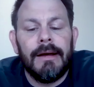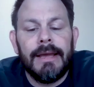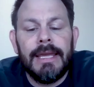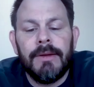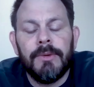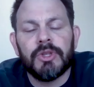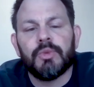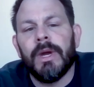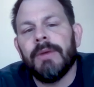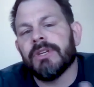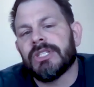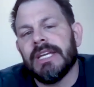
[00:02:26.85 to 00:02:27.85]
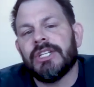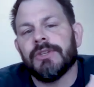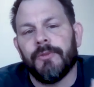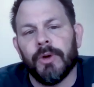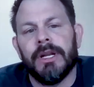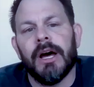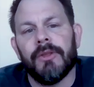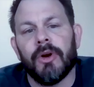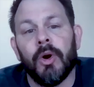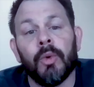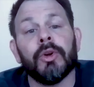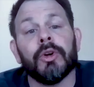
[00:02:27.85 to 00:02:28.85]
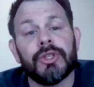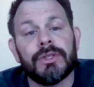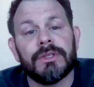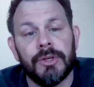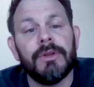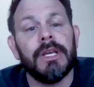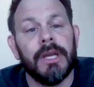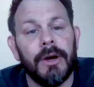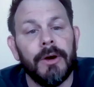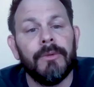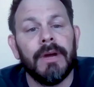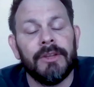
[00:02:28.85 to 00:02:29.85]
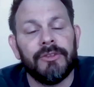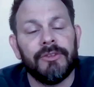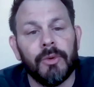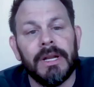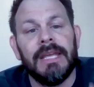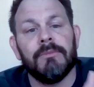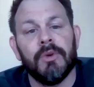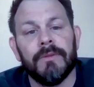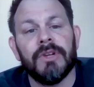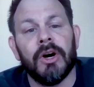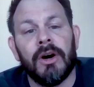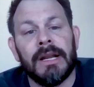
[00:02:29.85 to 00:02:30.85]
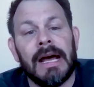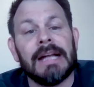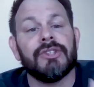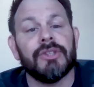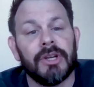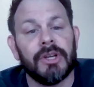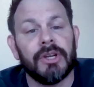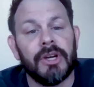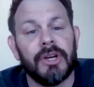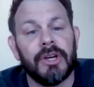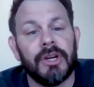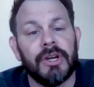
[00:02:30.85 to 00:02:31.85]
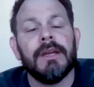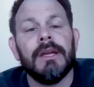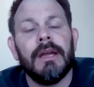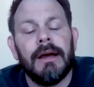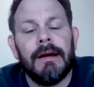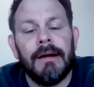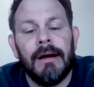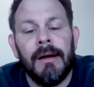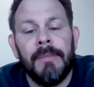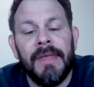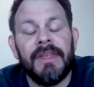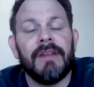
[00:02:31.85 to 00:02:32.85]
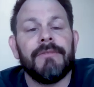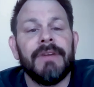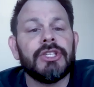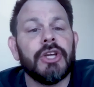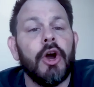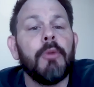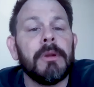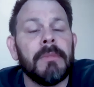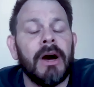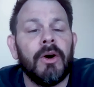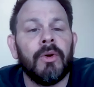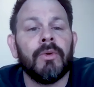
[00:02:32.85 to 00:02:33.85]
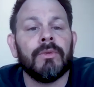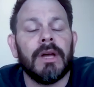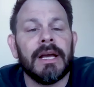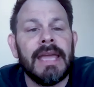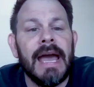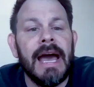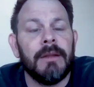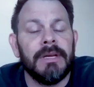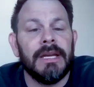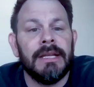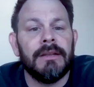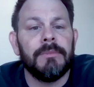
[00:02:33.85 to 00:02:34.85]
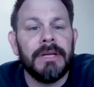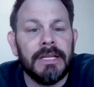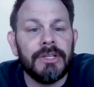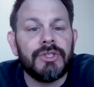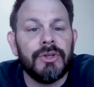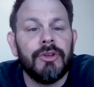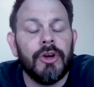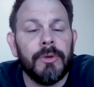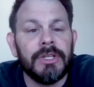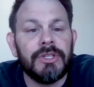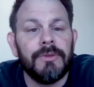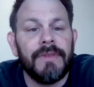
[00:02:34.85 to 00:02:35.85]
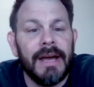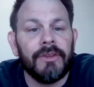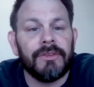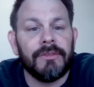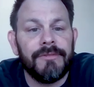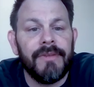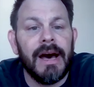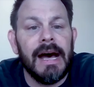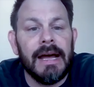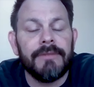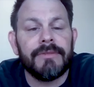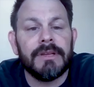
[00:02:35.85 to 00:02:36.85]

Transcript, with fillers: He was teaching for another owner's studio, and so when he moved on, I took over, and then eventually opened my own academy, an independent studio, in 2005.